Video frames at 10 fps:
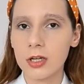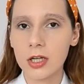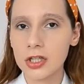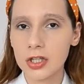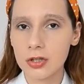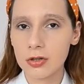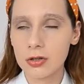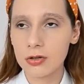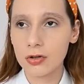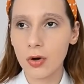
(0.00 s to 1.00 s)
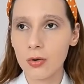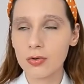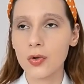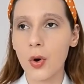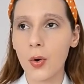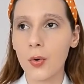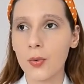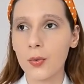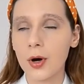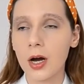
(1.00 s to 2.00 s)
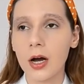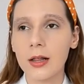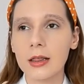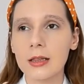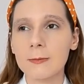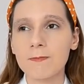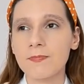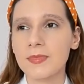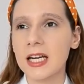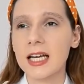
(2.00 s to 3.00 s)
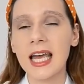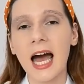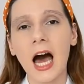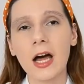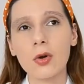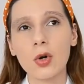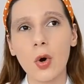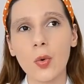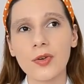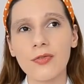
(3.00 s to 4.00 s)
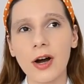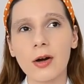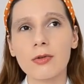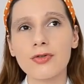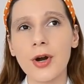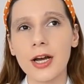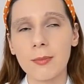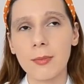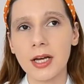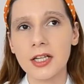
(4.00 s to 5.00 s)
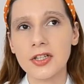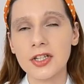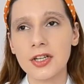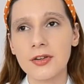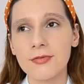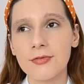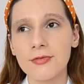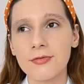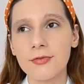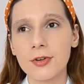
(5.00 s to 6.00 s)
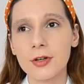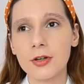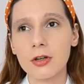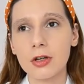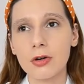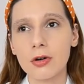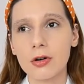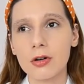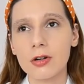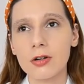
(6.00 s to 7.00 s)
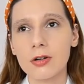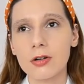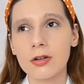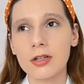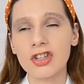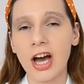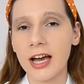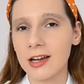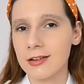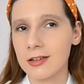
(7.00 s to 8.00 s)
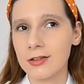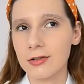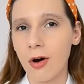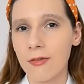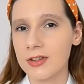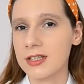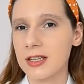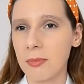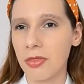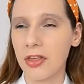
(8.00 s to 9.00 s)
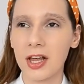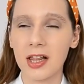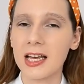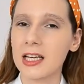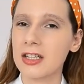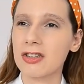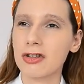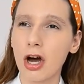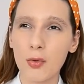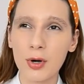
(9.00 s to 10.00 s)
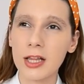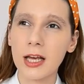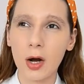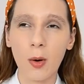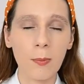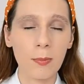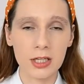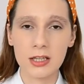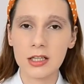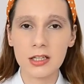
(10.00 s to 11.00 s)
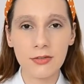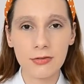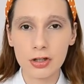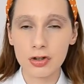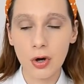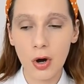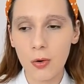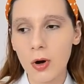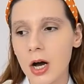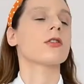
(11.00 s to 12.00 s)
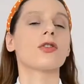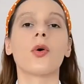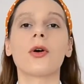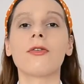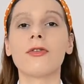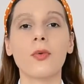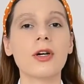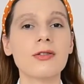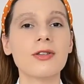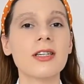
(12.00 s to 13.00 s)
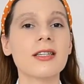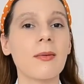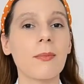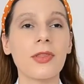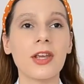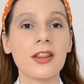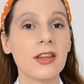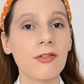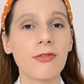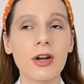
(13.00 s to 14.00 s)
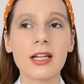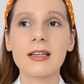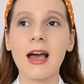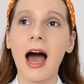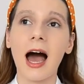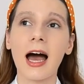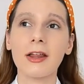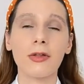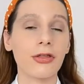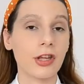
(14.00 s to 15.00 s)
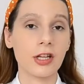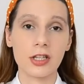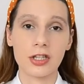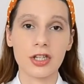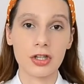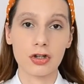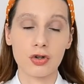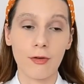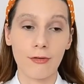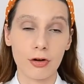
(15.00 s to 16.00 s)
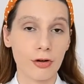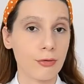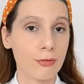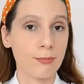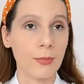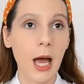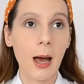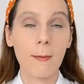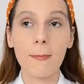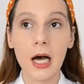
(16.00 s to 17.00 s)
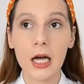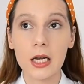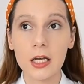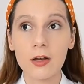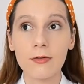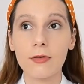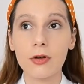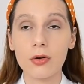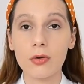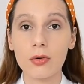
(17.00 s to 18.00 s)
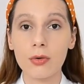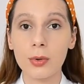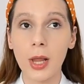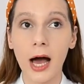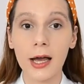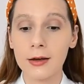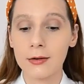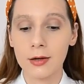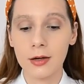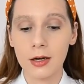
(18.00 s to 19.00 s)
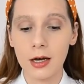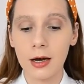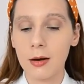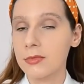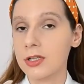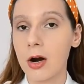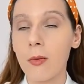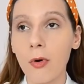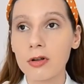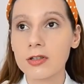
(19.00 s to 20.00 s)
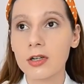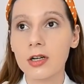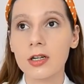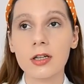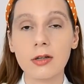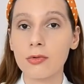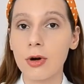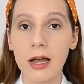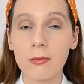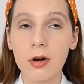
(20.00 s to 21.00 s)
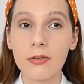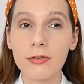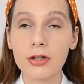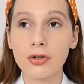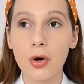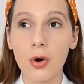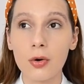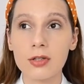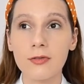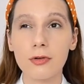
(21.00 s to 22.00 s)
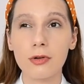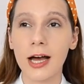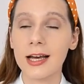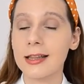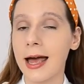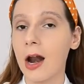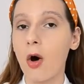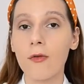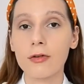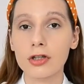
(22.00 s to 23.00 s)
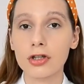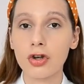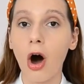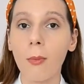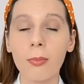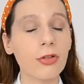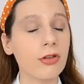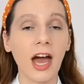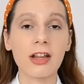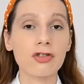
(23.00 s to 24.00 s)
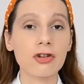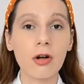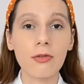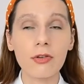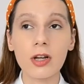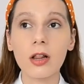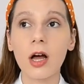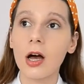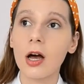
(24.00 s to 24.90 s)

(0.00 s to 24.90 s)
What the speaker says: each show. So yeah, I don't know if I would recommend if you're tired of the same thing. Like, it's not really a completely different show, so if you want to see something different, I don't think this is a show for you. But if you like Sarah Paulson, Ryan Murphy shows, if you like that over-the-top theatrical feel,